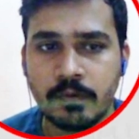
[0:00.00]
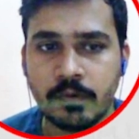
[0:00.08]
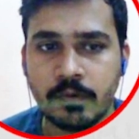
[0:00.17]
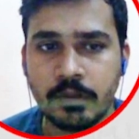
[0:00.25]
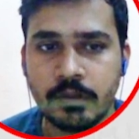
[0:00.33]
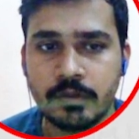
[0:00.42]

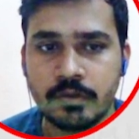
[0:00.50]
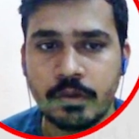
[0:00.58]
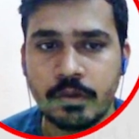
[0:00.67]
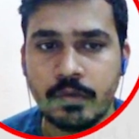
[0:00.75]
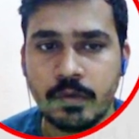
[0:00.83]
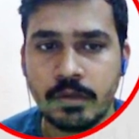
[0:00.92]
Okay, so
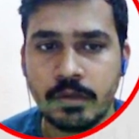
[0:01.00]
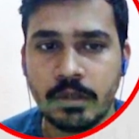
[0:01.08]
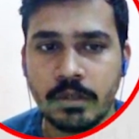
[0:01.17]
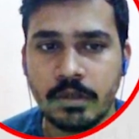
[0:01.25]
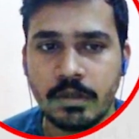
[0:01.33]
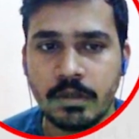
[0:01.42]
network
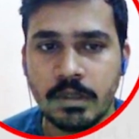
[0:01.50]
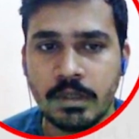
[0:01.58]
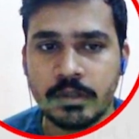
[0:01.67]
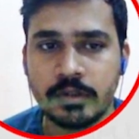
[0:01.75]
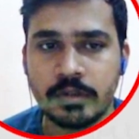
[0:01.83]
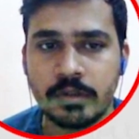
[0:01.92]
layer
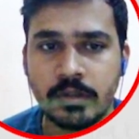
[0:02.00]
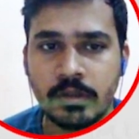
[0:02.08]
is